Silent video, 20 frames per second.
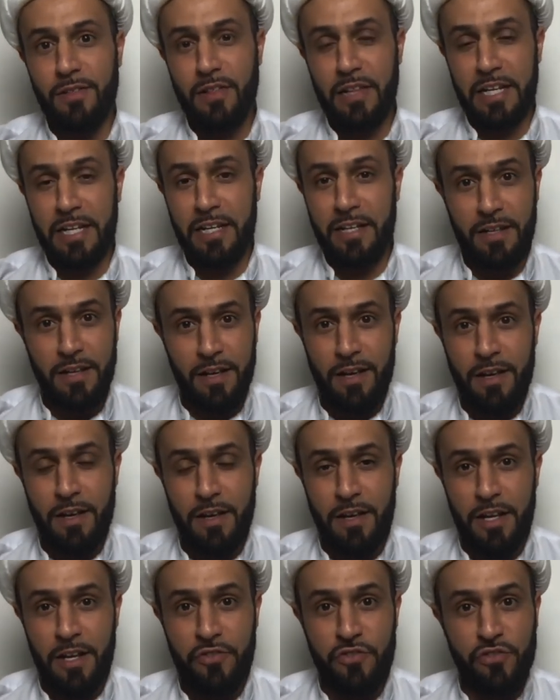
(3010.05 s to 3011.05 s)
Like,
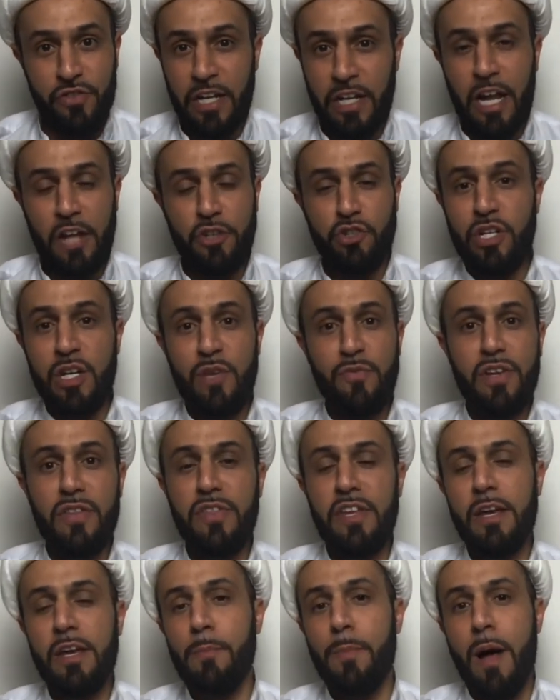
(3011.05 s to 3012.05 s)
it's like achieving
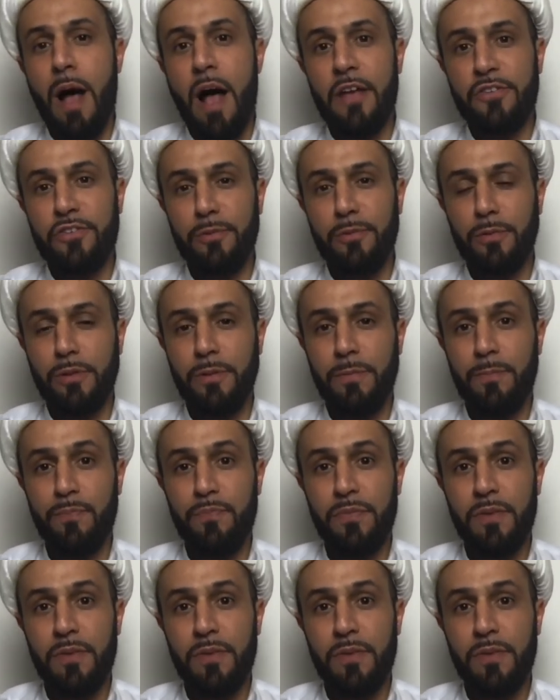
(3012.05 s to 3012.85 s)
the impossible.